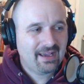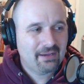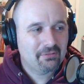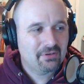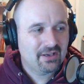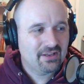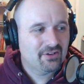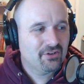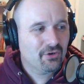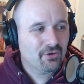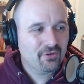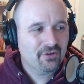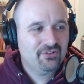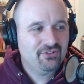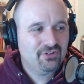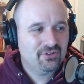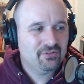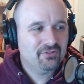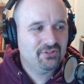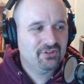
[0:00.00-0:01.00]
I would
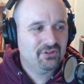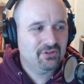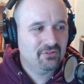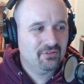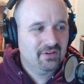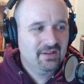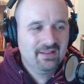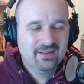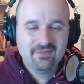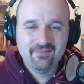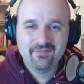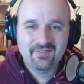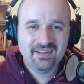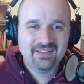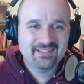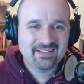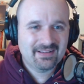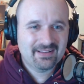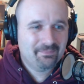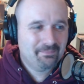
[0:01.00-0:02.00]
encourage you to
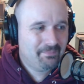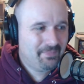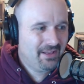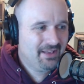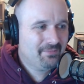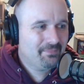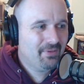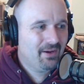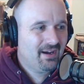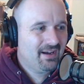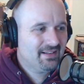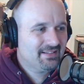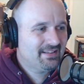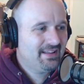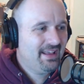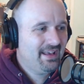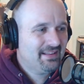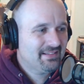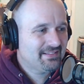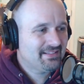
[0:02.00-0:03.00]
visit
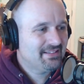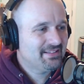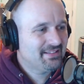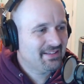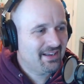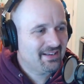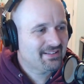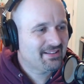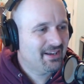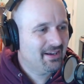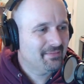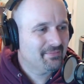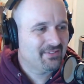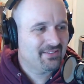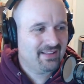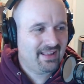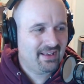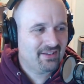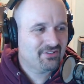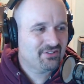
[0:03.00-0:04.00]

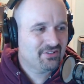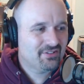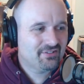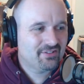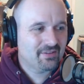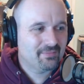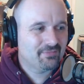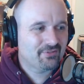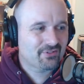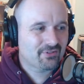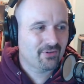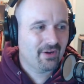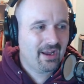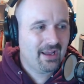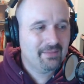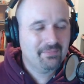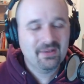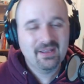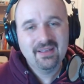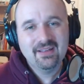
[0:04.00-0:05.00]
bigpodcast.com/subscribe